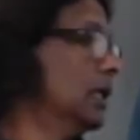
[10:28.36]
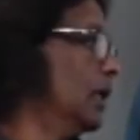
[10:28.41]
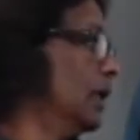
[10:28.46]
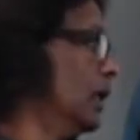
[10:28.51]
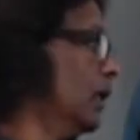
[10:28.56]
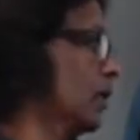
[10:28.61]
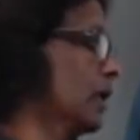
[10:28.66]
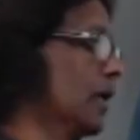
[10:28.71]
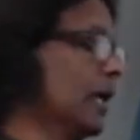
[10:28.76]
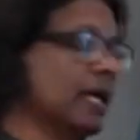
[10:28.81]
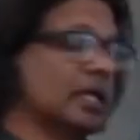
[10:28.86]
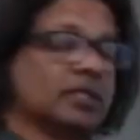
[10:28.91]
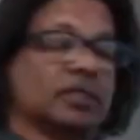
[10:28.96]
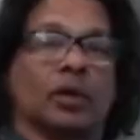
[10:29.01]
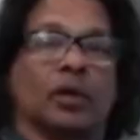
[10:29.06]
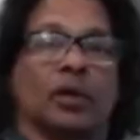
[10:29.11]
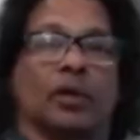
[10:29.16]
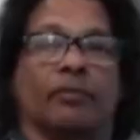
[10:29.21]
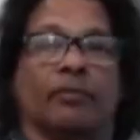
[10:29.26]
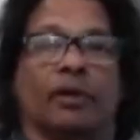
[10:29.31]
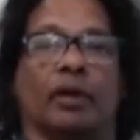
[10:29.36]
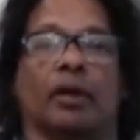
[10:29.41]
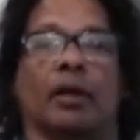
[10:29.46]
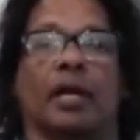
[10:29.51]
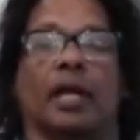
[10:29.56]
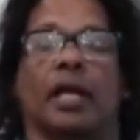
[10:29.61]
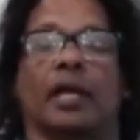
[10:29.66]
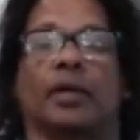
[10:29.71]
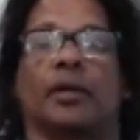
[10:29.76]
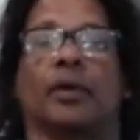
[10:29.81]
Okay, so if you're
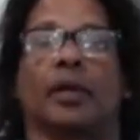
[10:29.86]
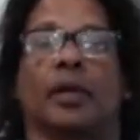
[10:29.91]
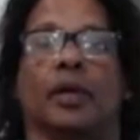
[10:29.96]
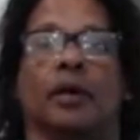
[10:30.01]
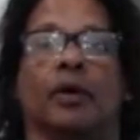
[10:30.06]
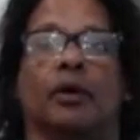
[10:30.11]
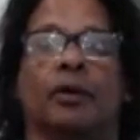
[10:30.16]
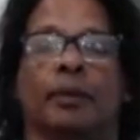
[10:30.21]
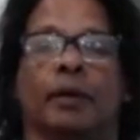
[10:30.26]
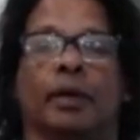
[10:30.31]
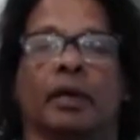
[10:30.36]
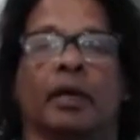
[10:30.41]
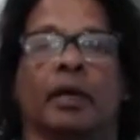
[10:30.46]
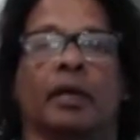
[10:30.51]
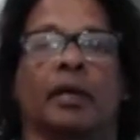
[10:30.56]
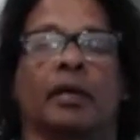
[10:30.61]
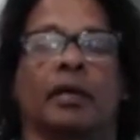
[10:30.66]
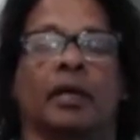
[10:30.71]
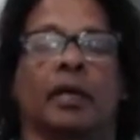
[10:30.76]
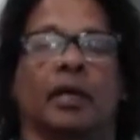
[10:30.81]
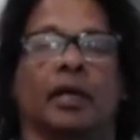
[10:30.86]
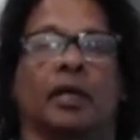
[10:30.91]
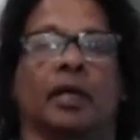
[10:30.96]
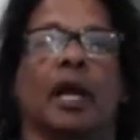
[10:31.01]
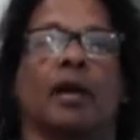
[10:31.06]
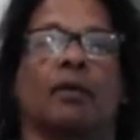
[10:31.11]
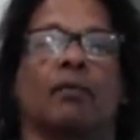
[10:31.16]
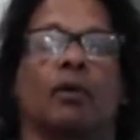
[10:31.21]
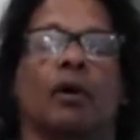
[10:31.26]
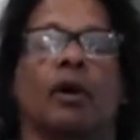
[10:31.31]
like doing Uber, you're
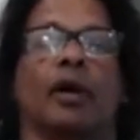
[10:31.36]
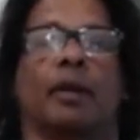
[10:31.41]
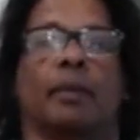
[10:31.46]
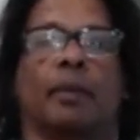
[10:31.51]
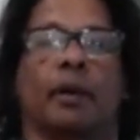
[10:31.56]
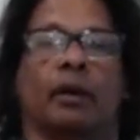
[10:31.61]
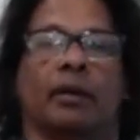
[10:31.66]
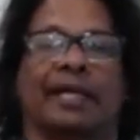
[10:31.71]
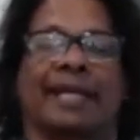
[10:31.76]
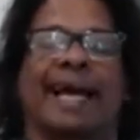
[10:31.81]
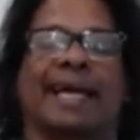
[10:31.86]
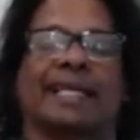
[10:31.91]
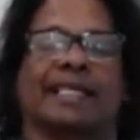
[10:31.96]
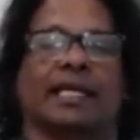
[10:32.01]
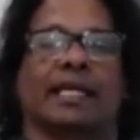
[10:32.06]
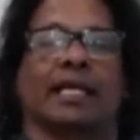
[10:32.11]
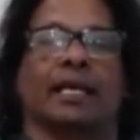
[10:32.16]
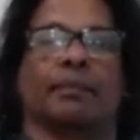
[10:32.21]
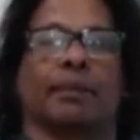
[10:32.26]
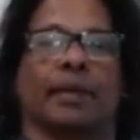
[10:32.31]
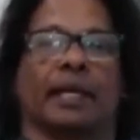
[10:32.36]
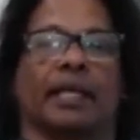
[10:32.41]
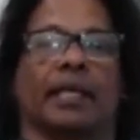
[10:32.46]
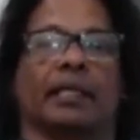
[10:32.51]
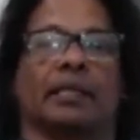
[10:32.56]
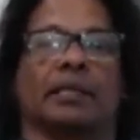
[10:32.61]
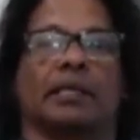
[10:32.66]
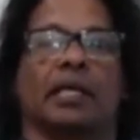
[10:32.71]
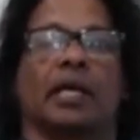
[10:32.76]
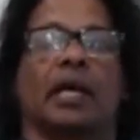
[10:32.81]
not worried about taxi
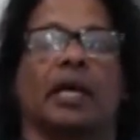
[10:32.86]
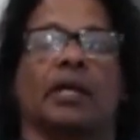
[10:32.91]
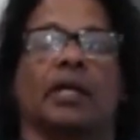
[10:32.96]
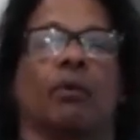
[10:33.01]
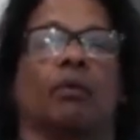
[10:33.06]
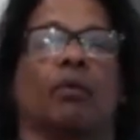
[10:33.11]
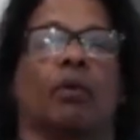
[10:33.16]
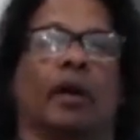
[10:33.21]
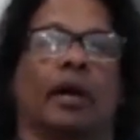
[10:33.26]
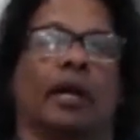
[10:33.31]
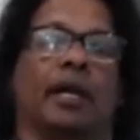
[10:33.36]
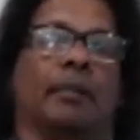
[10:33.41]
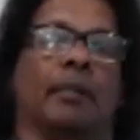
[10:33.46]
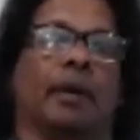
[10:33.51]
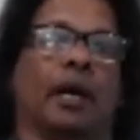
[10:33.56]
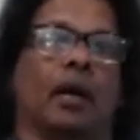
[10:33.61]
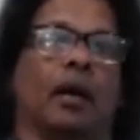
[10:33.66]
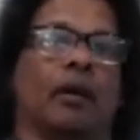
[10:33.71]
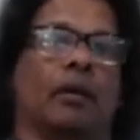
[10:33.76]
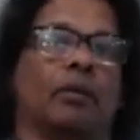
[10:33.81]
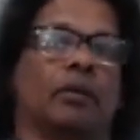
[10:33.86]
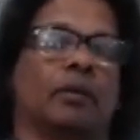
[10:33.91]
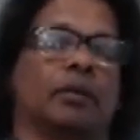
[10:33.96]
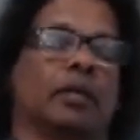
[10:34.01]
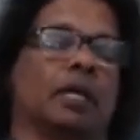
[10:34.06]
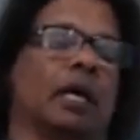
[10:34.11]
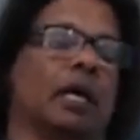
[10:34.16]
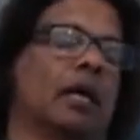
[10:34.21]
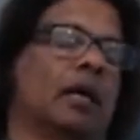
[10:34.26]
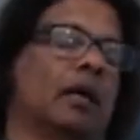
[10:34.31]
companies. You're worried about
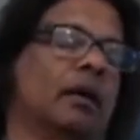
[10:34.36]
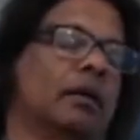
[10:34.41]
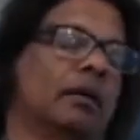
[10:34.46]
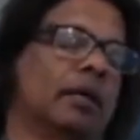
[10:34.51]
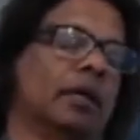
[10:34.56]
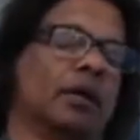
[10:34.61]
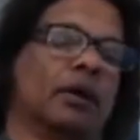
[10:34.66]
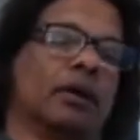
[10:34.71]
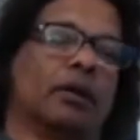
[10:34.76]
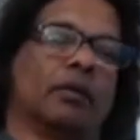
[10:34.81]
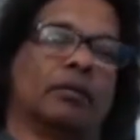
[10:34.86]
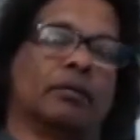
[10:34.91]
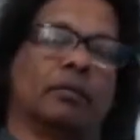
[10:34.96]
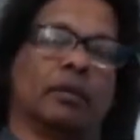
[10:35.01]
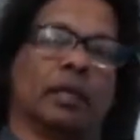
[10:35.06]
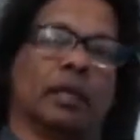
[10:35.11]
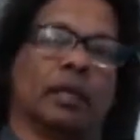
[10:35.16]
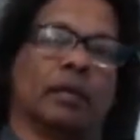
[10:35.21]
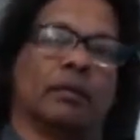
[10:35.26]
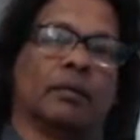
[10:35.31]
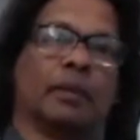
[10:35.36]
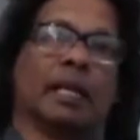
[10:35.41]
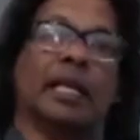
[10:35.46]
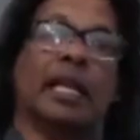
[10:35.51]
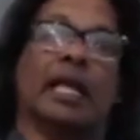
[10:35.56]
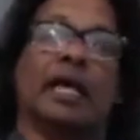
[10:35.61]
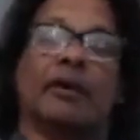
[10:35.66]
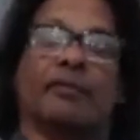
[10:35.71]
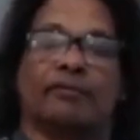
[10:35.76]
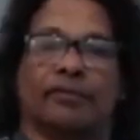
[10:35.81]
uh, you know uh,
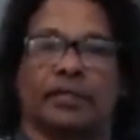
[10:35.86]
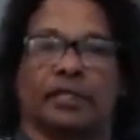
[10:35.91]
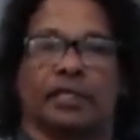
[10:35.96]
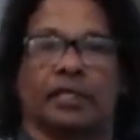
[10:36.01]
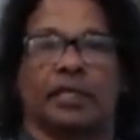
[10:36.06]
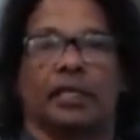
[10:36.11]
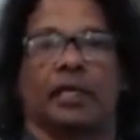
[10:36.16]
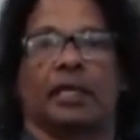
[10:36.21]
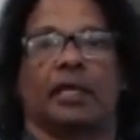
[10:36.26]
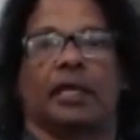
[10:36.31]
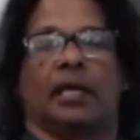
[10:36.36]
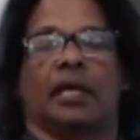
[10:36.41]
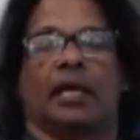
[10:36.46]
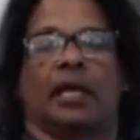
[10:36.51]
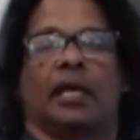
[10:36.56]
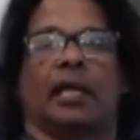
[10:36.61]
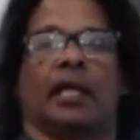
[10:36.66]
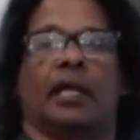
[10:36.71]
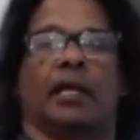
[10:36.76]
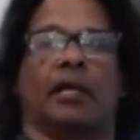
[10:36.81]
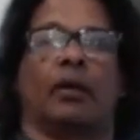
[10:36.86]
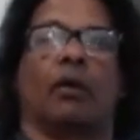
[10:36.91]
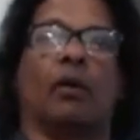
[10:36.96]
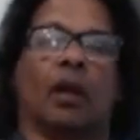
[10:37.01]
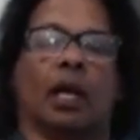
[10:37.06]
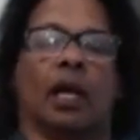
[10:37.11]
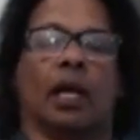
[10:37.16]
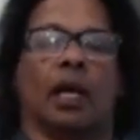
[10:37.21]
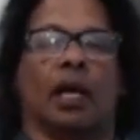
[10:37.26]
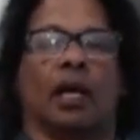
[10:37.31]
Lyft and
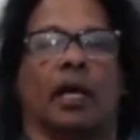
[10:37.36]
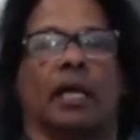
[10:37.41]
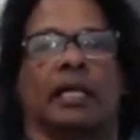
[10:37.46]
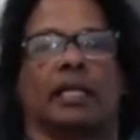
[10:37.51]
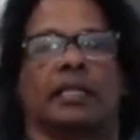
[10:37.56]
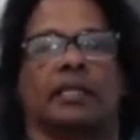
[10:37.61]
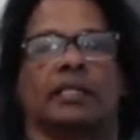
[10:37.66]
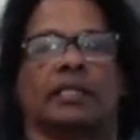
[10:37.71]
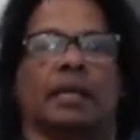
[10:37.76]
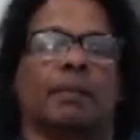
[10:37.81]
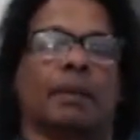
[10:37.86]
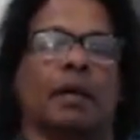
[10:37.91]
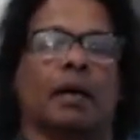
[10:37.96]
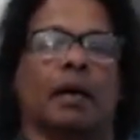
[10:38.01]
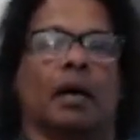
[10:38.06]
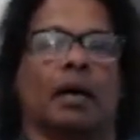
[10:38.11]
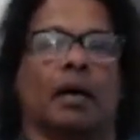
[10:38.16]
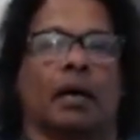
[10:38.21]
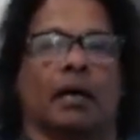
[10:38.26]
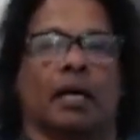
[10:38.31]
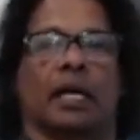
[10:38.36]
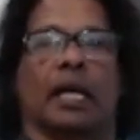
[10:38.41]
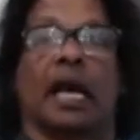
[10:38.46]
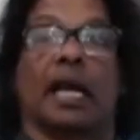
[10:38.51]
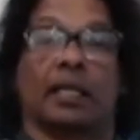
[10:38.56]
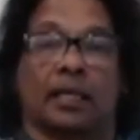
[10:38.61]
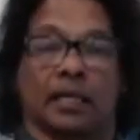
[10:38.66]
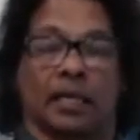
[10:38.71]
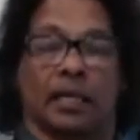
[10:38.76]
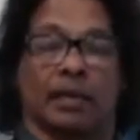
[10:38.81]
Ola and Zipcar and
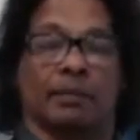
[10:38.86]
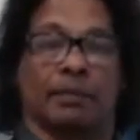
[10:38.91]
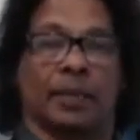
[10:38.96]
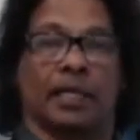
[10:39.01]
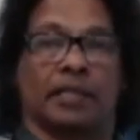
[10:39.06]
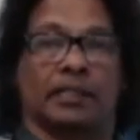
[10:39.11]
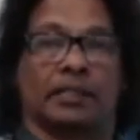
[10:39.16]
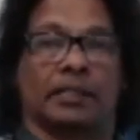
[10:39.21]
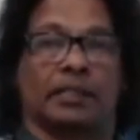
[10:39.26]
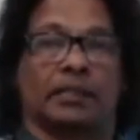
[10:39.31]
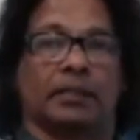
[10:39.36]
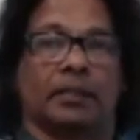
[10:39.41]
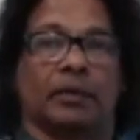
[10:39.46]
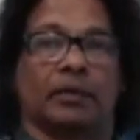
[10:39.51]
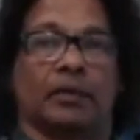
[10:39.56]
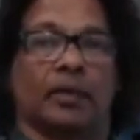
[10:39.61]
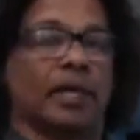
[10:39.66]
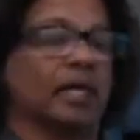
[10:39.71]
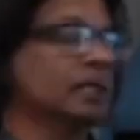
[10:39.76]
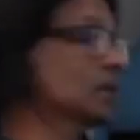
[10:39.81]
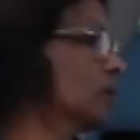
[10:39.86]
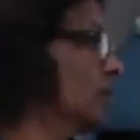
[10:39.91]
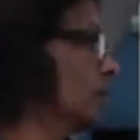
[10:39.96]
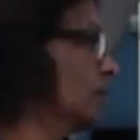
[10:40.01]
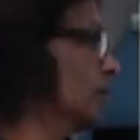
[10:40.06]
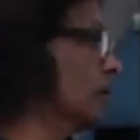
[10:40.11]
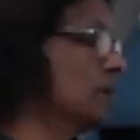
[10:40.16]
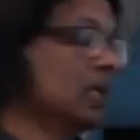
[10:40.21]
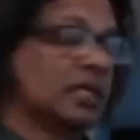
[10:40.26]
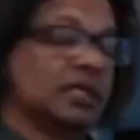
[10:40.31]
other companies. Okay,
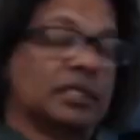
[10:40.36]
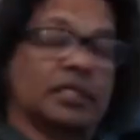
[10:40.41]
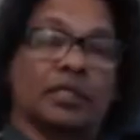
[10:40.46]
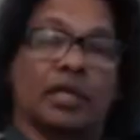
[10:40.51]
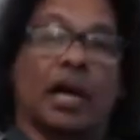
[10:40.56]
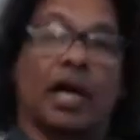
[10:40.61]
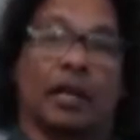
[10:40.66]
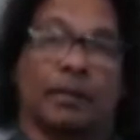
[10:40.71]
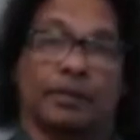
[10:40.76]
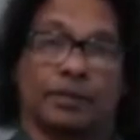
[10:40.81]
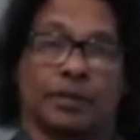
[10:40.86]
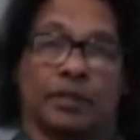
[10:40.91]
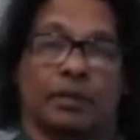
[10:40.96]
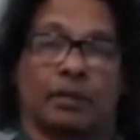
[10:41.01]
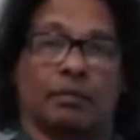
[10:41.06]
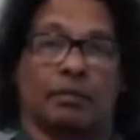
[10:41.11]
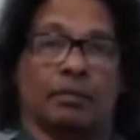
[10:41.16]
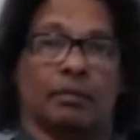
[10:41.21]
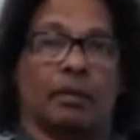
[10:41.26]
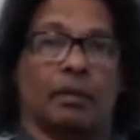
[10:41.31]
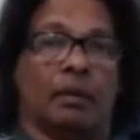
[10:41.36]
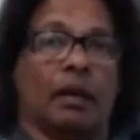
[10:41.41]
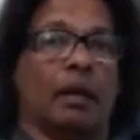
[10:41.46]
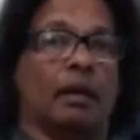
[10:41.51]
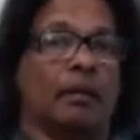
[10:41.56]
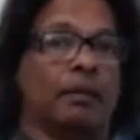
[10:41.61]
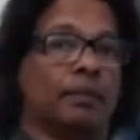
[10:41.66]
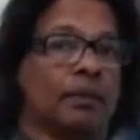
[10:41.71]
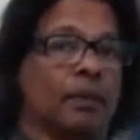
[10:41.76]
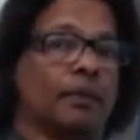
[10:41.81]
so startups are
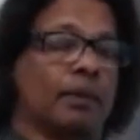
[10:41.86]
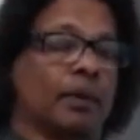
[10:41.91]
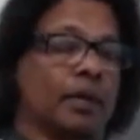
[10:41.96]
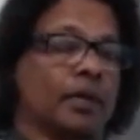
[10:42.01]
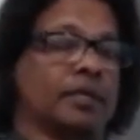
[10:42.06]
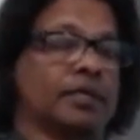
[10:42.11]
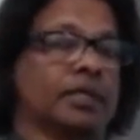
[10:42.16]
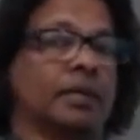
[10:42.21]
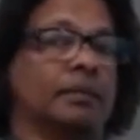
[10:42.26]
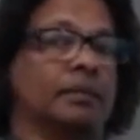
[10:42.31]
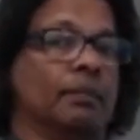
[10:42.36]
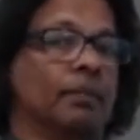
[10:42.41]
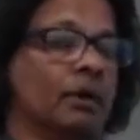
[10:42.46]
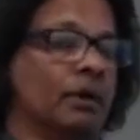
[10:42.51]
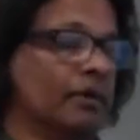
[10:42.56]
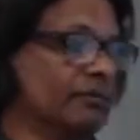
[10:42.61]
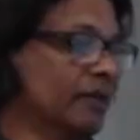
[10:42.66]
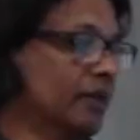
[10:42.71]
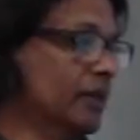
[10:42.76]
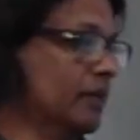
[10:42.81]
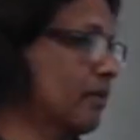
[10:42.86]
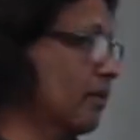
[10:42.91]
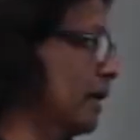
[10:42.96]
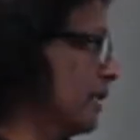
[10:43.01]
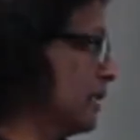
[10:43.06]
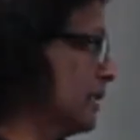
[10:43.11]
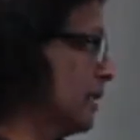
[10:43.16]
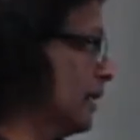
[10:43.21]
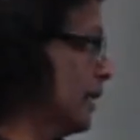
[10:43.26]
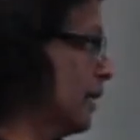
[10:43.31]
uh, potentially more of a
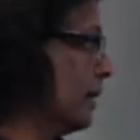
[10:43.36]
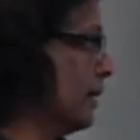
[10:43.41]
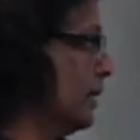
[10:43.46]
threat there.